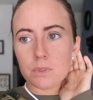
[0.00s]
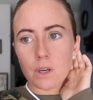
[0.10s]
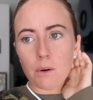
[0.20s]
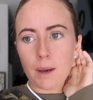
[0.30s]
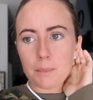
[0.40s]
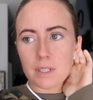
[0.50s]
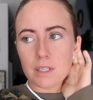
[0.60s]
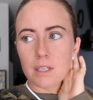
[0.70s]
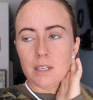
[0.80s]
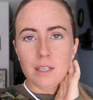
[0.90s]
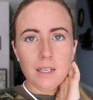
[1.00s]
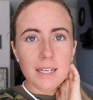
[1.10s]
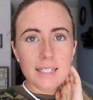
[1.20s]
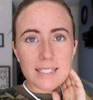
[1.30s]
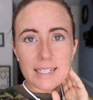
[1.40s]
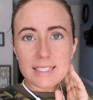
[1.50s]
So I'm gonna take